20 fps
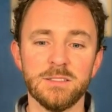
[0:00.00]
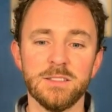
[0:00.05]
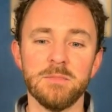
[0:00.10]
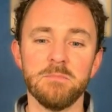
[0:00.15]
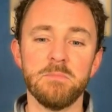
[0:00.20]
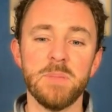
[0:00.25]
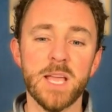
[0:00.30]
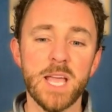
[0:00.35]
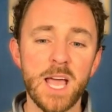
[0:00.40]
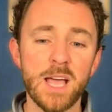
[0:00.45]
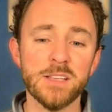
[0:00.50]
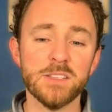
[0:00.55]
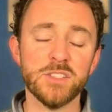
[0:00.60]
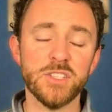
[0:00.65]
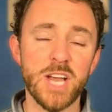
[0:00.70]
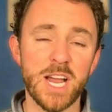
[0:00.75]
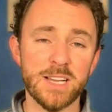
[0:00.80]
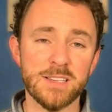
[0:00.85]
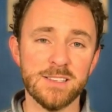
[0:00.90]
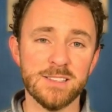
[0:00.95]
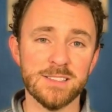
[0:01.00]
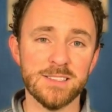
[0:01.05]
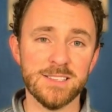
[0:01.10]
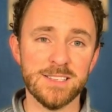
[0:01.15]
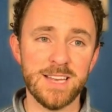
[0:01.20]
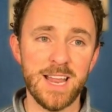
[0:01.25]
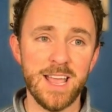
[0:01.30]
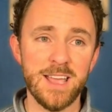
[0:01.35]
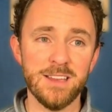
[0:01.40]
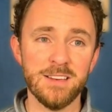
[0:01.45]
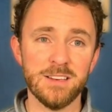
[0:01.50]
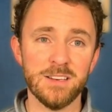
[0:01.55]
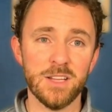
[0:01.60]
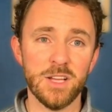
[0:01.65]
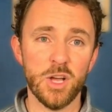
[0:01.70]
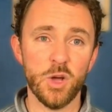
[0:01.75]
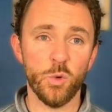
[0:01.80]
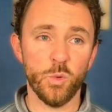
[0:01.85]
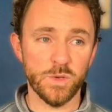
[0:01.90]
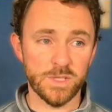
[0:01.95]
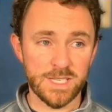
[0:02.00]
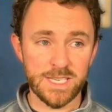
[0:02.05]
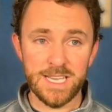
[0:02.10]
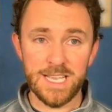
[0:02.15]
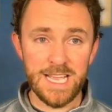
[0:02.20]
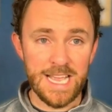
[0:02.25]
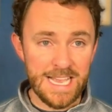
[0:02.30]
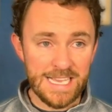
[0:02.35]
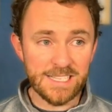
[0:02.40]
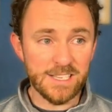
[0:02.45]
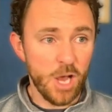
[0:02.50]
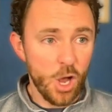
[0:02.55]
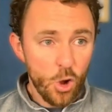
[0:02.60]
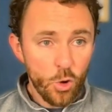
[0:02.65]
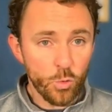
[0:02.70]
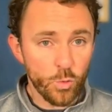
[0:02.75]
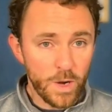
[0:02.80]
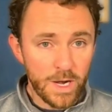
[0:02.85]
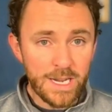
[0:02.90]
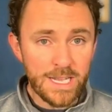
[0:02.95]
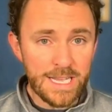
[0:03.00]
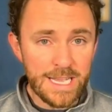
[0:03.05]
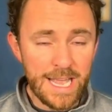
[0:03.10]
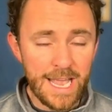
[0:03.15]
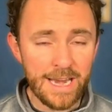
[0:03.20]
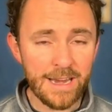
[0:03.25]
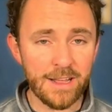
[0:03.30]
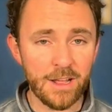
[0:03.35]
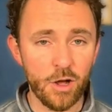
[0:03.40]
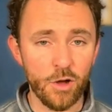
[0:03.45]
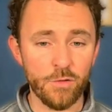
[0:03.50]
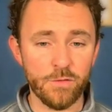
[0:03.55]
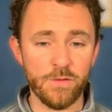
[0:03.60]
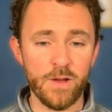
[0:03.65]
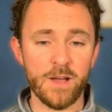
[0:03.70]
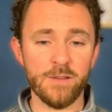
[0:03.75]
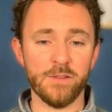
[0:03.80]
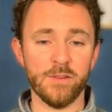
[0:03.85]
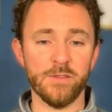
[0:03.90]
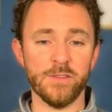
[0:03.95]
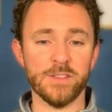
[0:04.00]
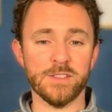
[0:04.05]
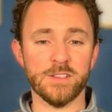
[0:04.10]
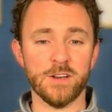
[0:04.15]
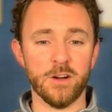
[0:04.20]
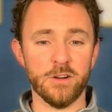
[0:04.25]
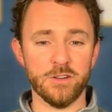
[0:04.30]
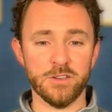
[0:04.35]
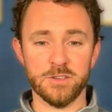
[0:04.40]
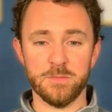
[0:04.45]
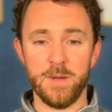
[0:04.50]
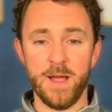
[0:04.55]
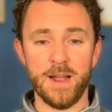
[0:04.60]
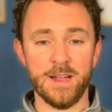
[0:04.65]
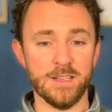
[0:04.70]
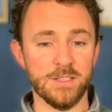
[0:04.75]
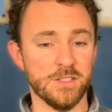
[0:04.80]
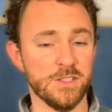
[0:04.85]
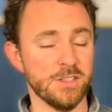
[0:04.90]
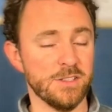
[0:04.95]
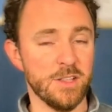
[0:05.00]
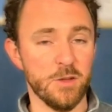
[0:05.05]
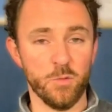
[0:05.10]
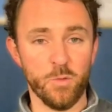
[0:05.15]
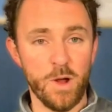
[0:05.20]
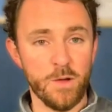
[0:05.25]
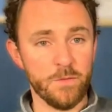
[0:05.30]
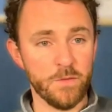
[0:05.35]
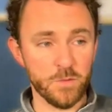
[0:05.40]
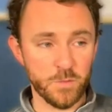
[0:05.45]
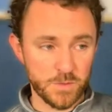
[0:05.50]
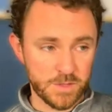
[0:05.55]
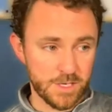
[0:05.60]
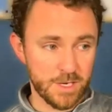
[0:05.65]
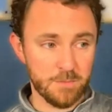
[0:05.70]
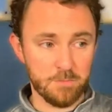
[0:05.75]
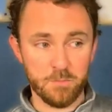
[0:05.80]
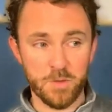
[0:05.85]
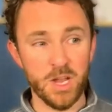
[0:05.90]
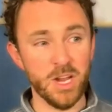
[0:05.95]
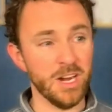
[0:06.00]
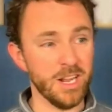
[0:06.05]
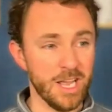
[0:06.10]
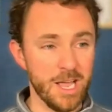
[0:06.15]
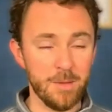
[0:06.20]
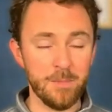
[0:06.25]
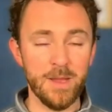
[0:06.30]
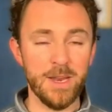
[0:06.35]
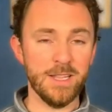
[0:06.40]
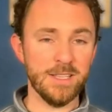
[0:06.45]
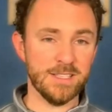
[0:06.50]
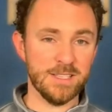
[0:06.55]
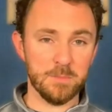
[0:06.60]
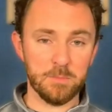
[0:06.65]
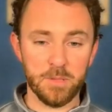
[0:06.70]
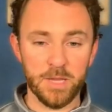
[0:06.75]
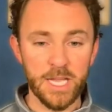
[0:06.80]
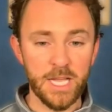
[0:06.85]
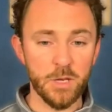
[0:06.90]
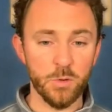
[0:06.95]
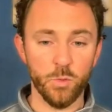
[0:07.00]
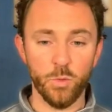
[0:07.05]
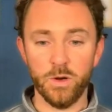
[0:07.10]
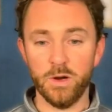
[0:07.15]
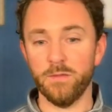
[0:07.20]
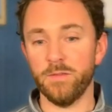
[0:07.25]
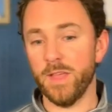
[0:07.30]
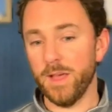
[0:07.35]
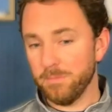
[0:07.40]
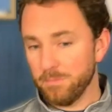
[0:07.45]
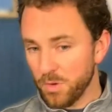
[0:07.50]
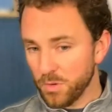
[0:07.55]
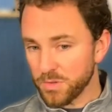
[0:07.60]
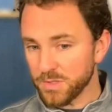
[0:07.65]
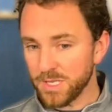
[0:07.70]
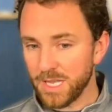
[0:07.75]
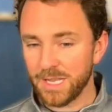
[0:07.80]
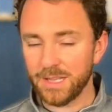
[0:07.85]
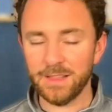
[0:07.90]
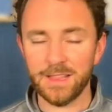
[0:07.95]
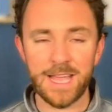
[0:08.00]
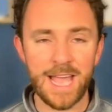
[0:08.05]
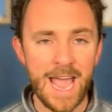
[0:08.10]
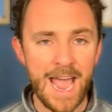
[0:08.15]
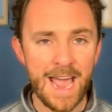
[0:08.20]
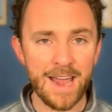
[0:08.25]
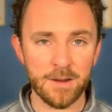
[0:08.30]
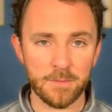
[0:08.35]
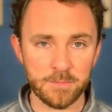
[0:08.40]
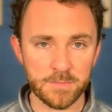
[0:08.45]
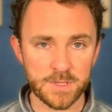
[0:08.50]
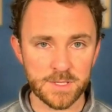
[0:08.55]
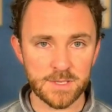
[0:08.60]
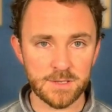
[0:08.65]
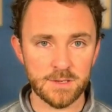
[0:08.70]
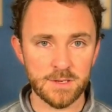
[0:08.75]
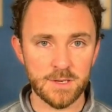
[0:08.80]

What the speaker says: Because Jackson State is already getting all 5 of its starters back. It's just that Ruffin was going to come in and supplant one of them, most likely Adams.